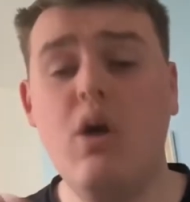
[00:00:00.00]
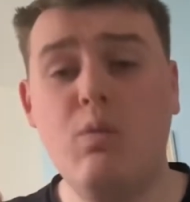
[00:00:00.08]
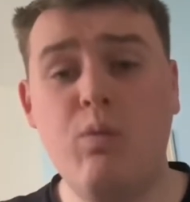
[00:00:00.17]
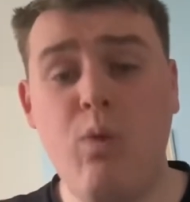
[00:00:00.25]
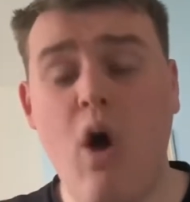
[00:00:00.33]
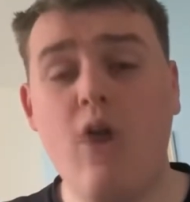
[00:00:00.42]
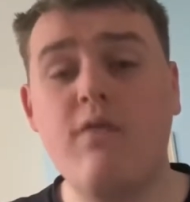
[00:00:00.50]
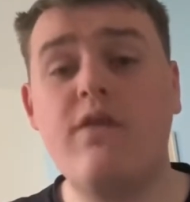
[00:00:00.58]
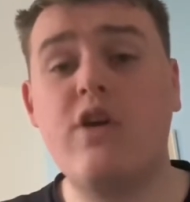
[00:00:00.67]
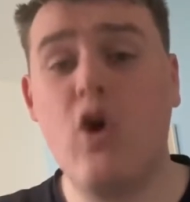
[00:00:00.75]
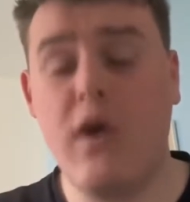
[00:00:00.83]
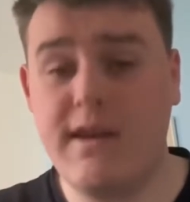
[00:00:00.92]
what the
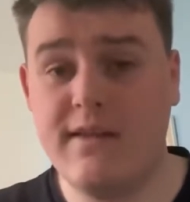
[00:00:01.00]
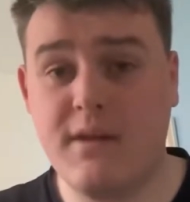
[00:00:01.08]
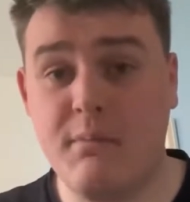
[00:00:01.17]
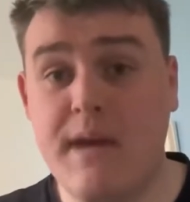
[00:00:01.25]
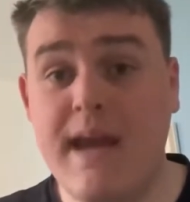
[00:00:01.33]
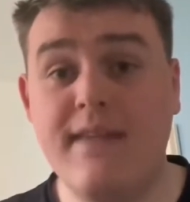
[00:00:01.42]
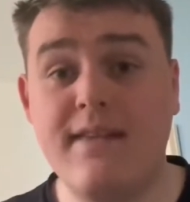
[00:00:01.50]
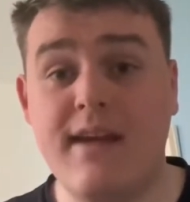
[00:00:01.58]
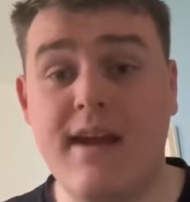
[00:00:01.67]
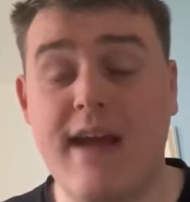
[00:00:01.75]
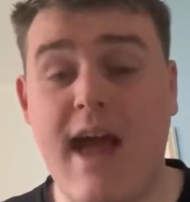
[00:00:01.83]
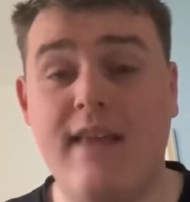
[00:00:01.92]
coin is competing
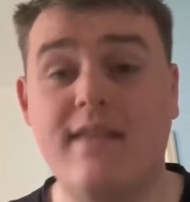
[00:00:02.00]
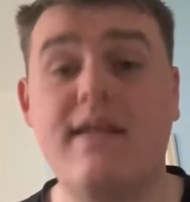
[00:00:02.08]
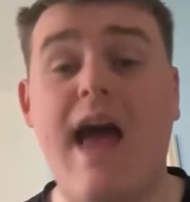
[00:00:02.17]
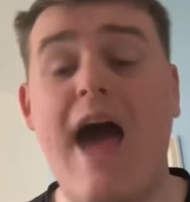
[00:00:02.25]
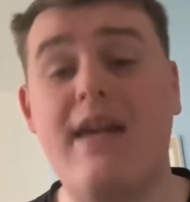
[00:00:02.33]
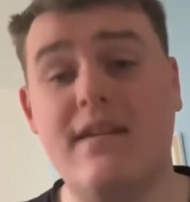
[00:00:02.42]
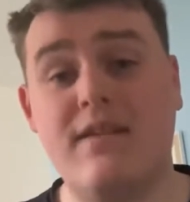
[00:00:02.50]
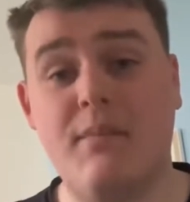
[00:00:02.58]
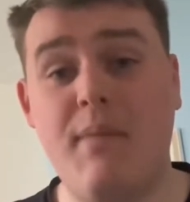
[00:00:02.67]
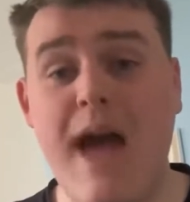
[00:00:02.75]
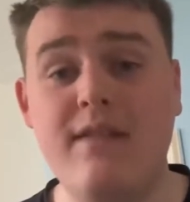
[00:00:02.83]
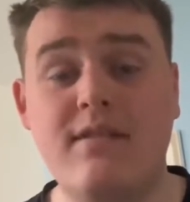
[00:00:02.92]
against and its
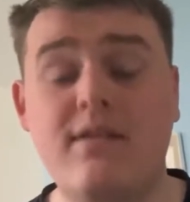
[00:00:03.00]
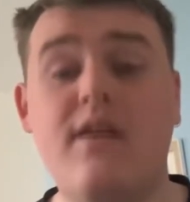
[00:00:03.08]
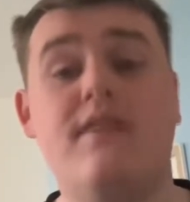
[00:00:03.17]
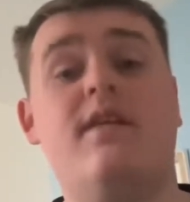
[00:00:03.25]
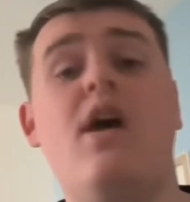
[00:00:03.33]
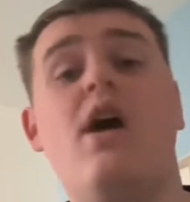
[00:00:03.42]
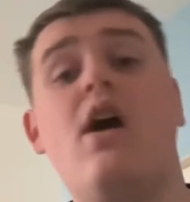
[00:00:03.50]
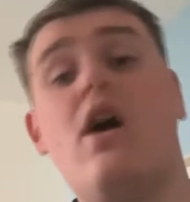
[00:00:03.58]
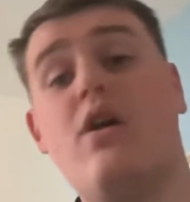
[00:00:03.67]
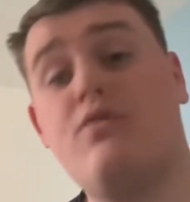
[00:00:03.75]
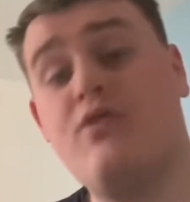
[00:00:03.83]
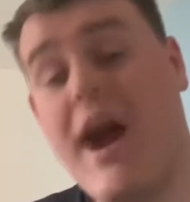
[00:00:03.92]
competitors.
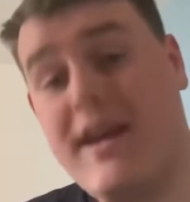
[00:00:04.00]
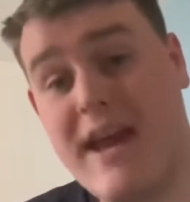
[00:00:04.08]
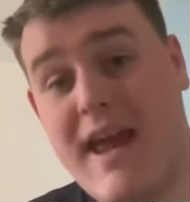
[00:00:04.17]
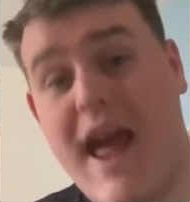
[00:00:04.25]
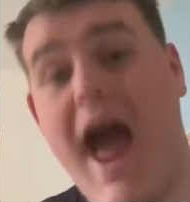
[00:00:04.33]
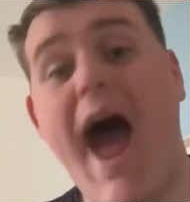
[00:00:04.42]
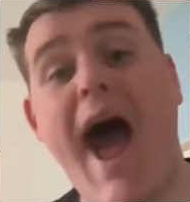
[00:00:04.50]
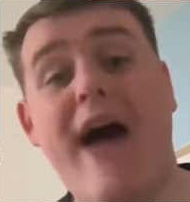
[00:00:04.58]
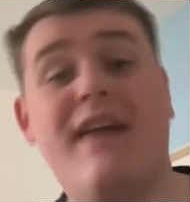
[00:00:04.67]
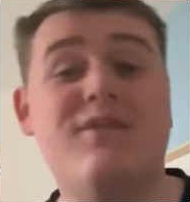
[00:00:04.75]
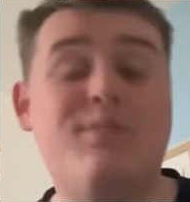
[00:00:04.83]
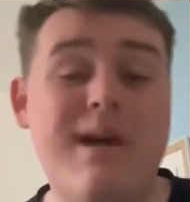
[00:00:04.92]
Reddit
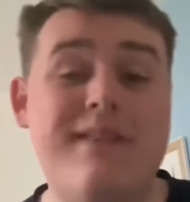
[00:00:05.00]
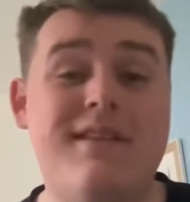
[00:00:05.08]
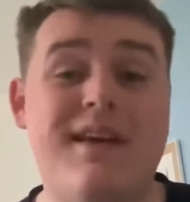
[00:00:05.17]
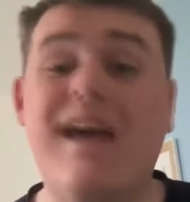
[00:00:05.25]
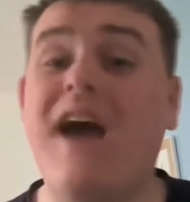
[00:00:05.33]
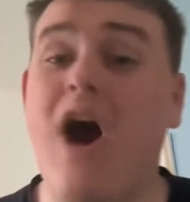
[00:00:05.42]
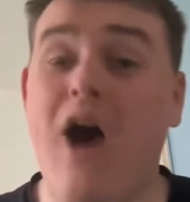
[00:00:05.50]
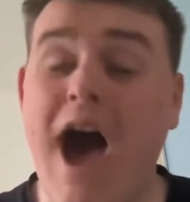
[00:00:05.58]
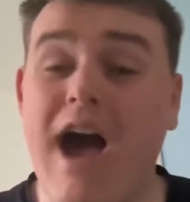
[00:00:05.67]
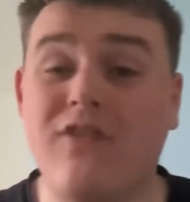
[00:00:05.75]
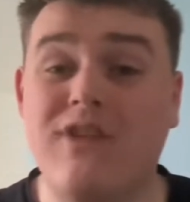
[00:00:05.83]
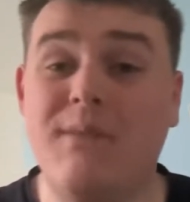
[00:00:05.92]
and Twitter are
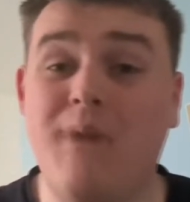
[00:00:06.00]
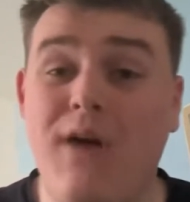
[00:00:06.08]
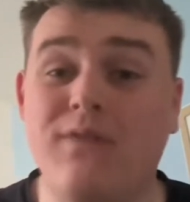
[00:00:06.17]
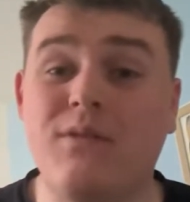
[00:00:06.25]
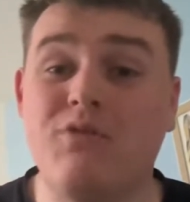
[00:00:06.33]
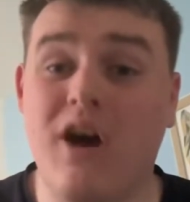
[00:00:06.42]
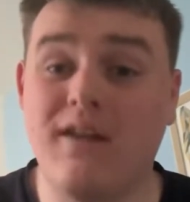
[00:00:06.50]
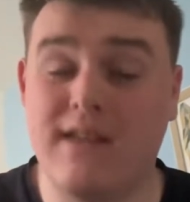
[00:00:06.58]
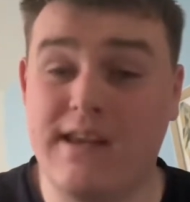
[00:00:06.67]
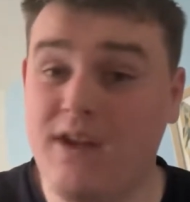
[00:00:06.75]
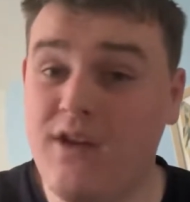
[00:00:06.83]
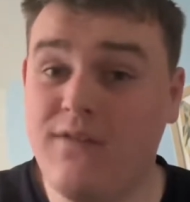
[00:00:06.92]
actually both surprisingly
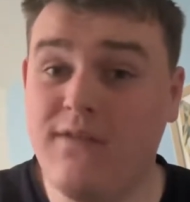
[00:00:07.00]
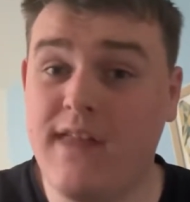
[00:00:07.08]
good for